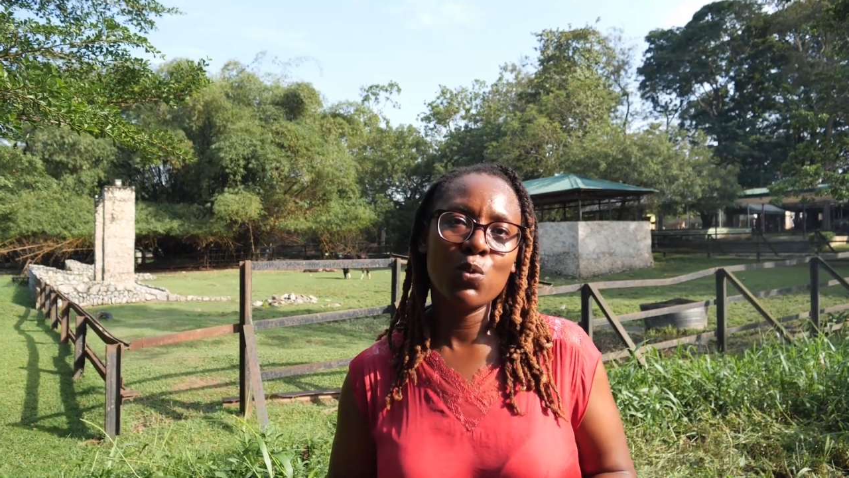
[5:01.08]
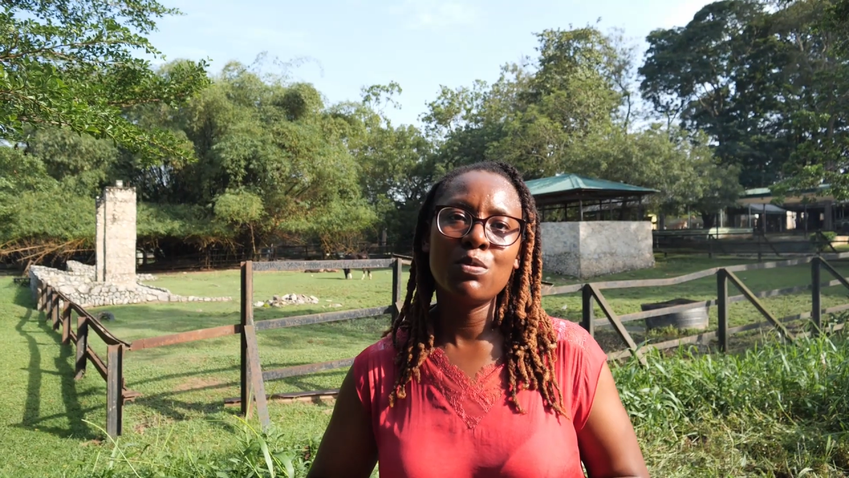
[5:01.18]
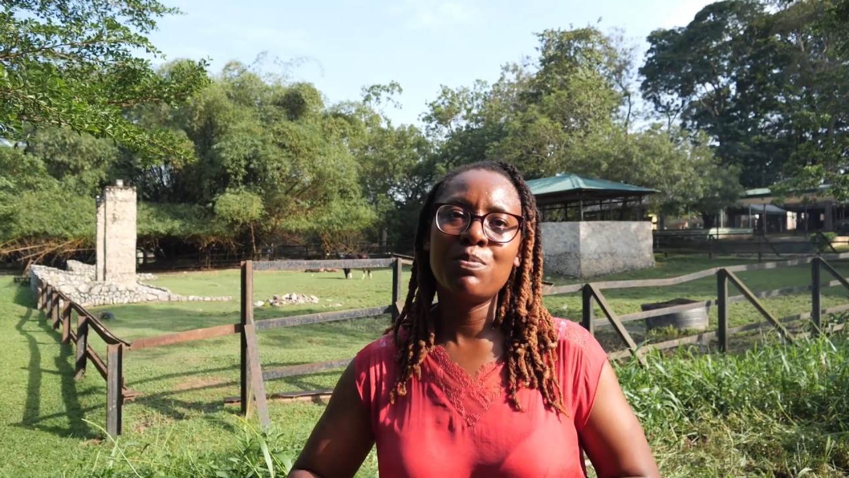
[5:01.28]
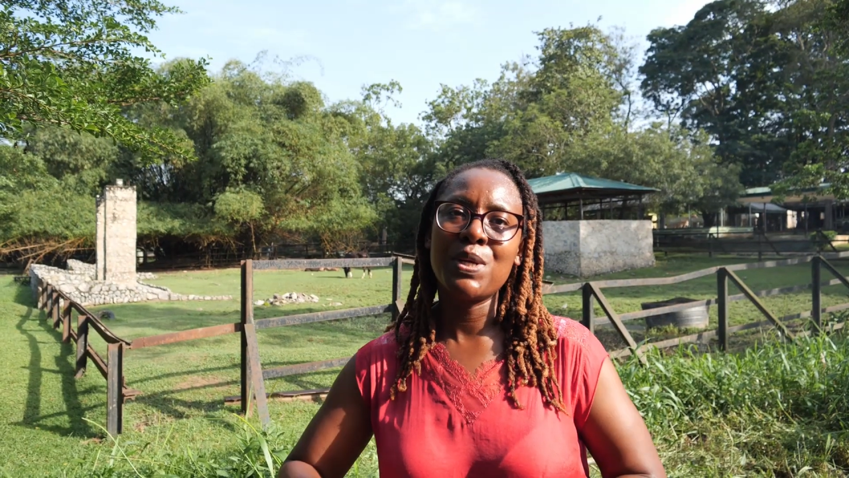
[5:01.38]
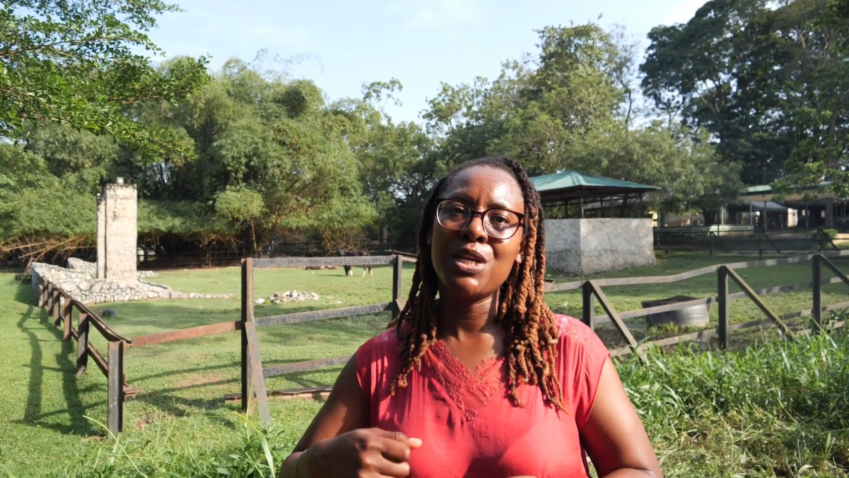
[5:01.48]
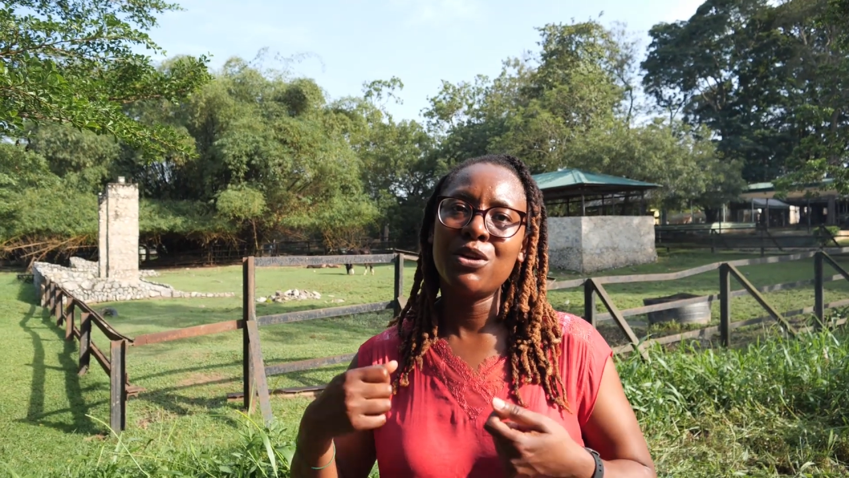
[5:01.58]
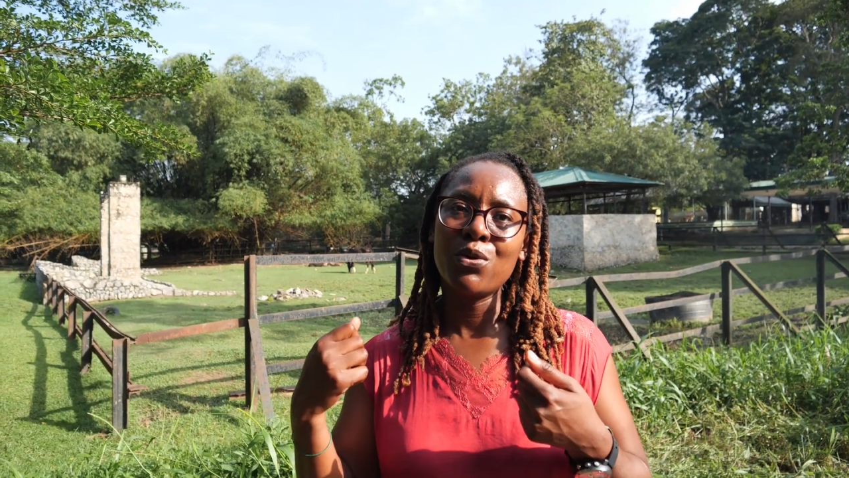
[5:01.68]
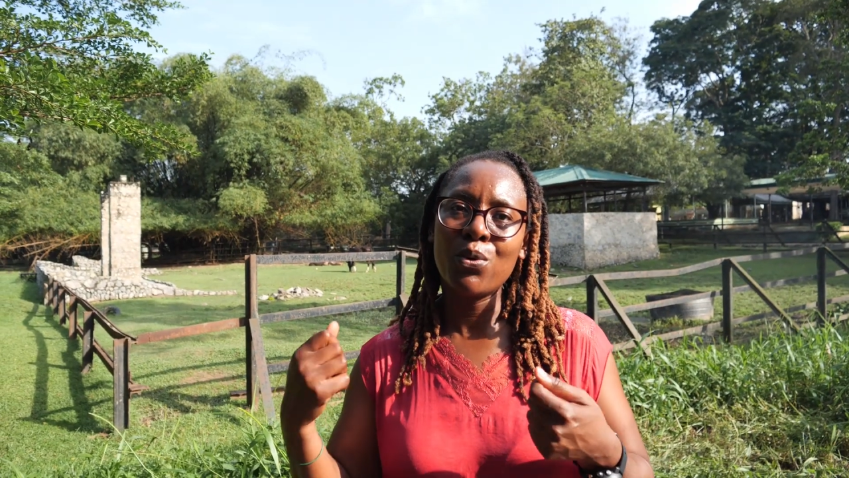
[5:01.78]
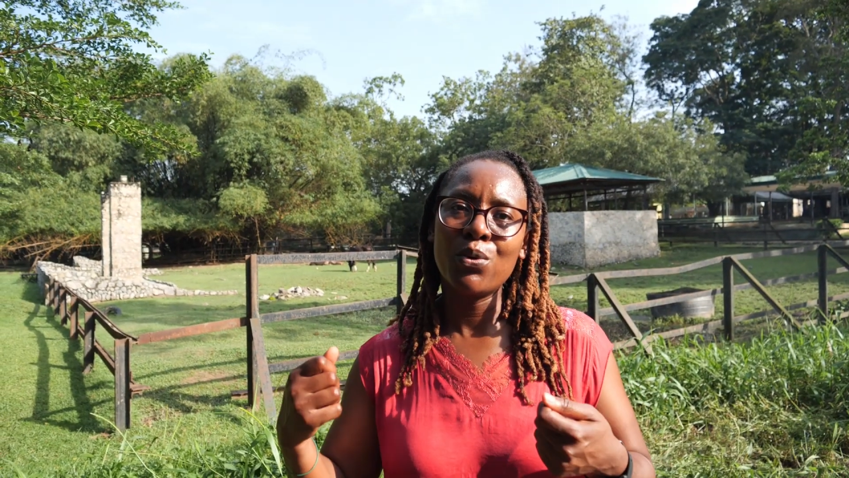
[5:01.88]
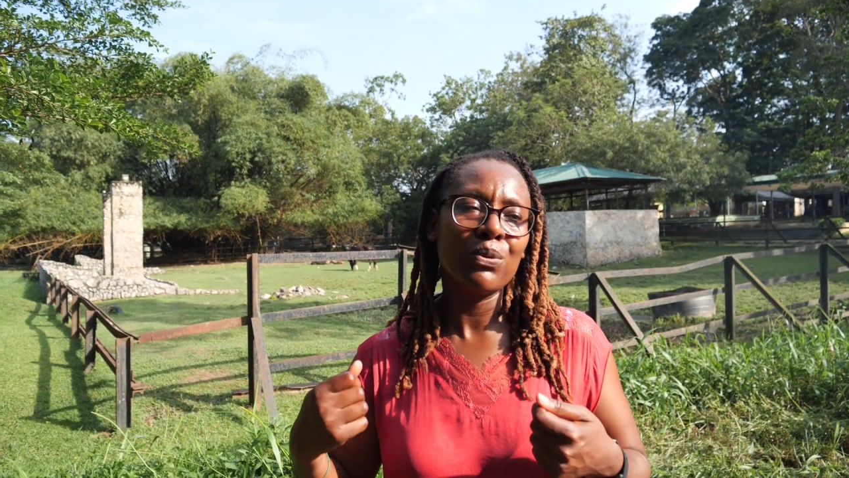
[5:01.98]
would be,
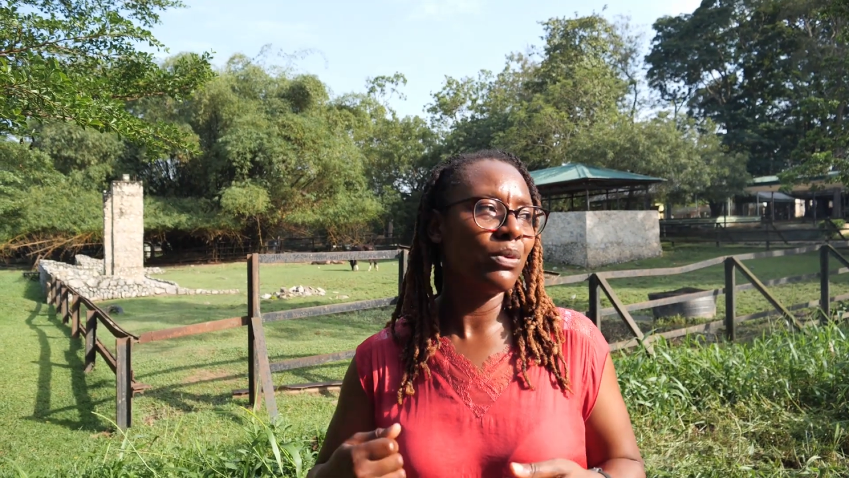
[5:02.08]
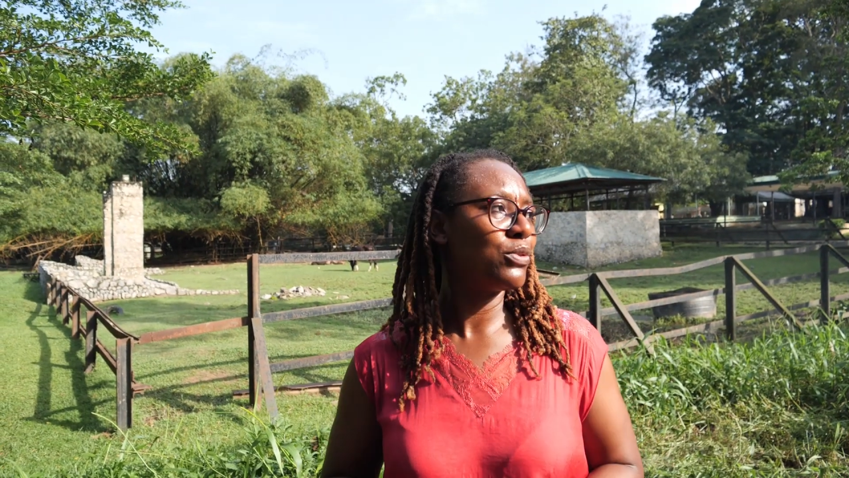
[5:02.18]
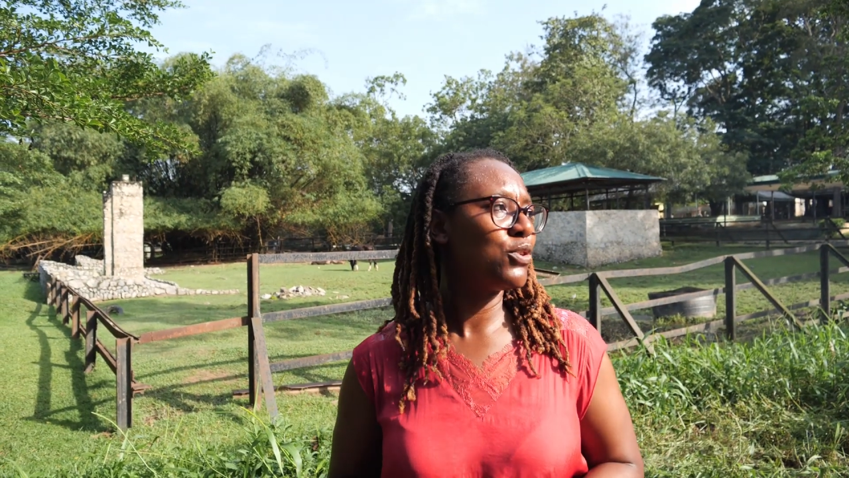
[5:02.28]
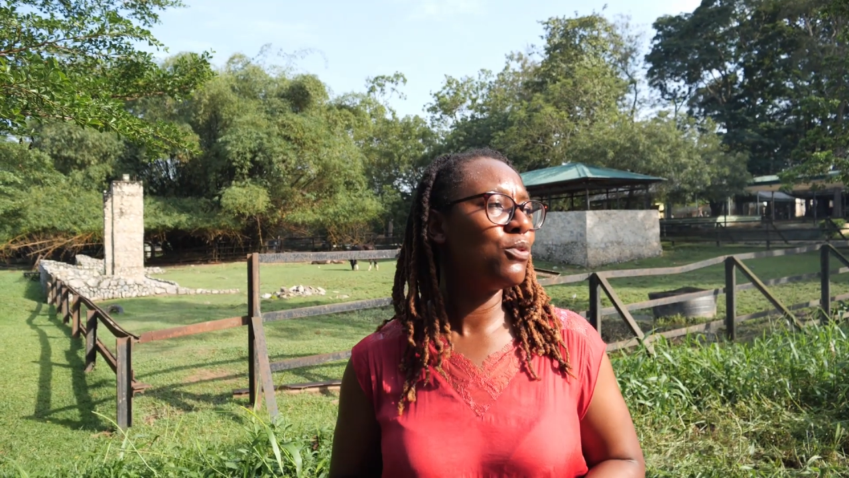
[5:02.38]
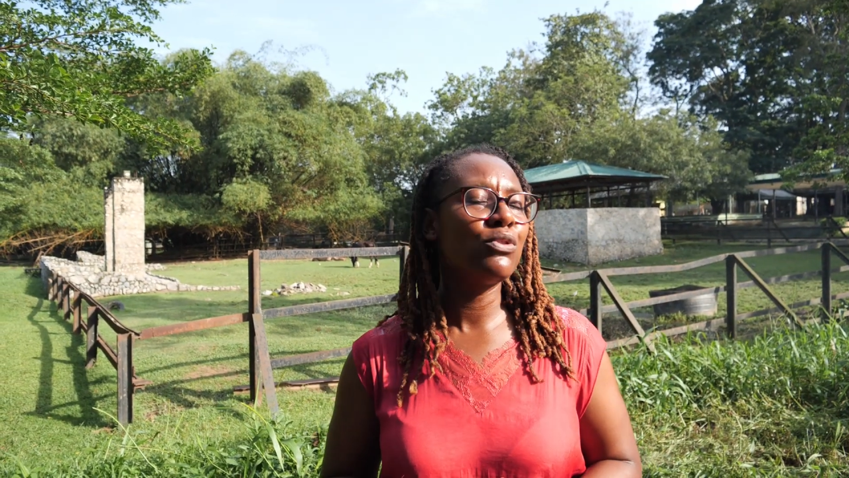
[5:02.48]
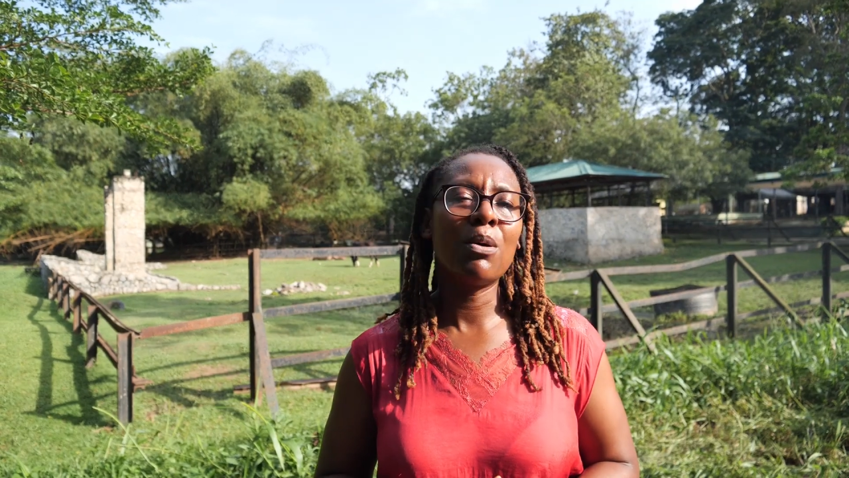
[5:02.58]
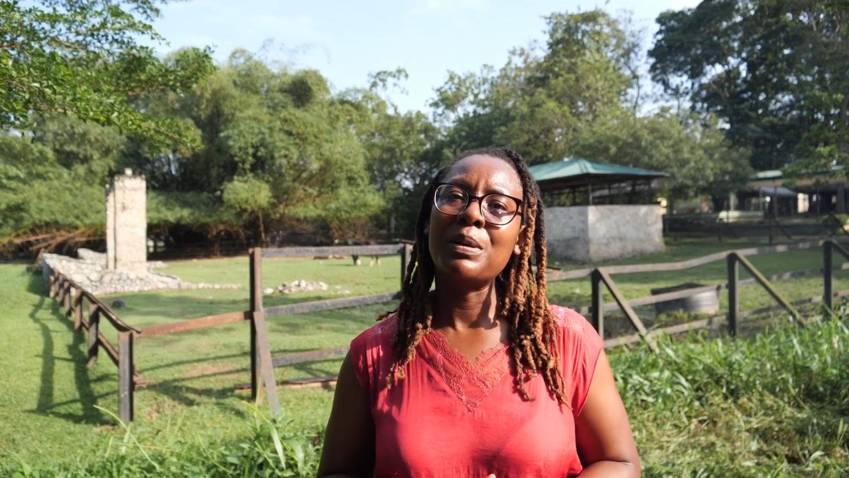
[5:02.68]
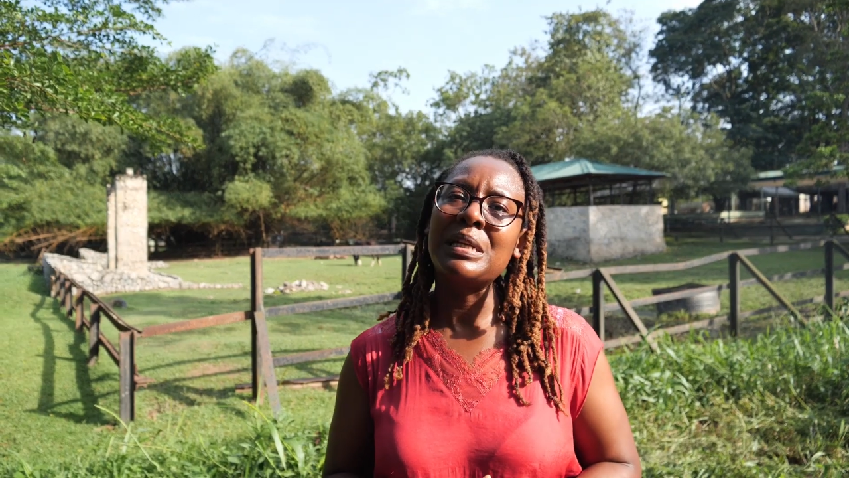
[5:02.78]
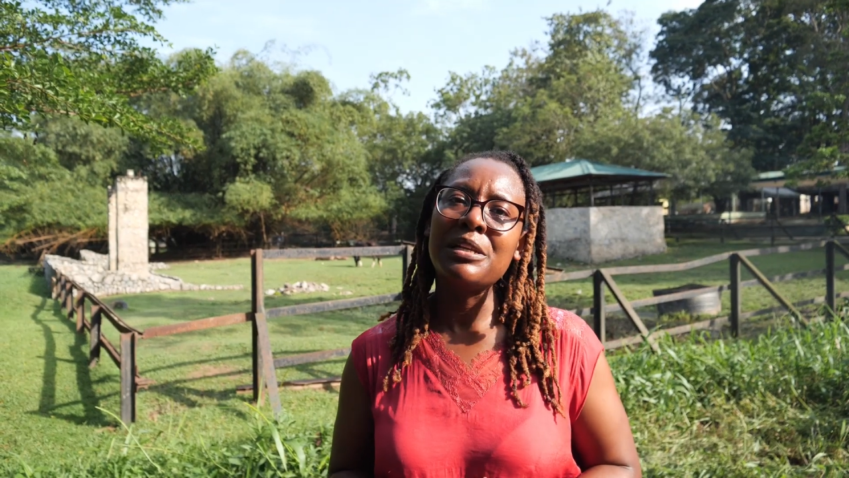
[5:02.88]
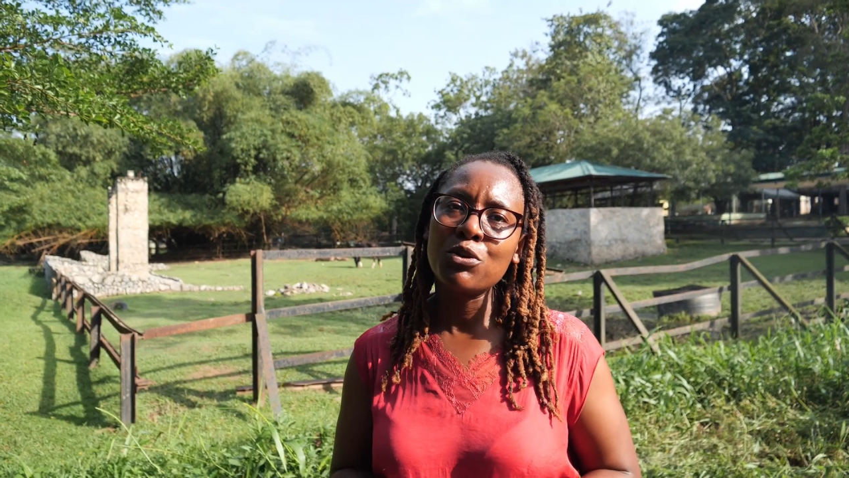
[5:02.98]
tuned
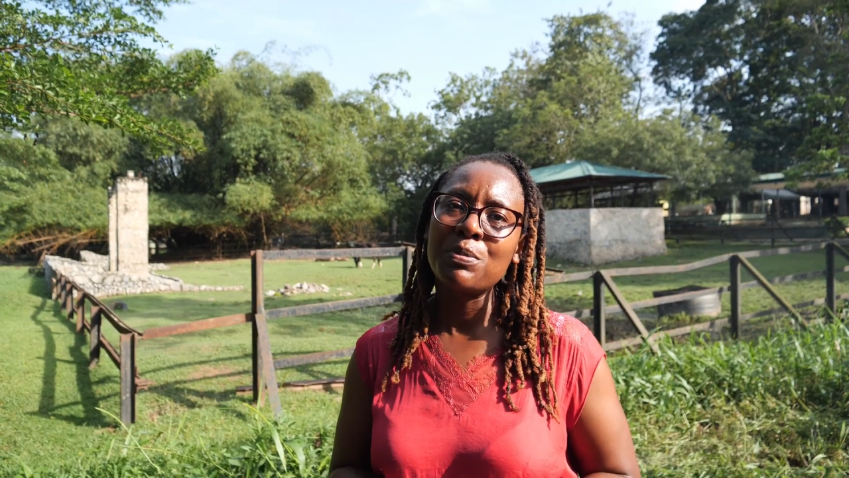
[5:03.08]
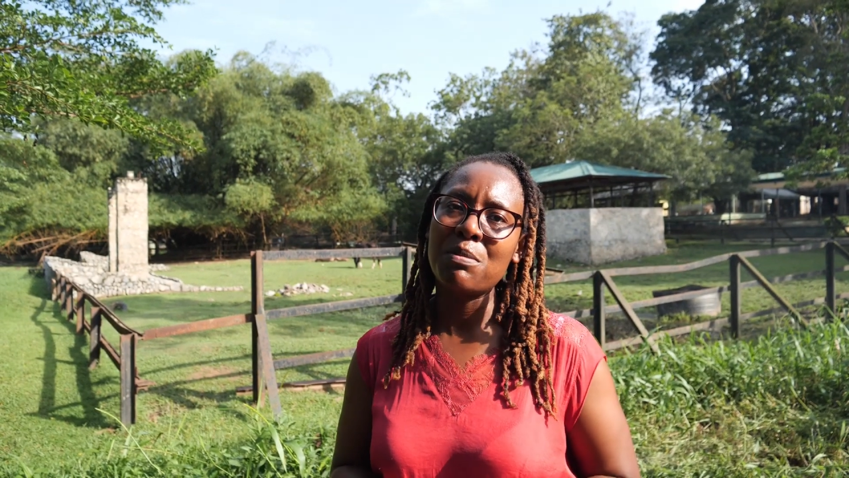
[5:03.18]
up a little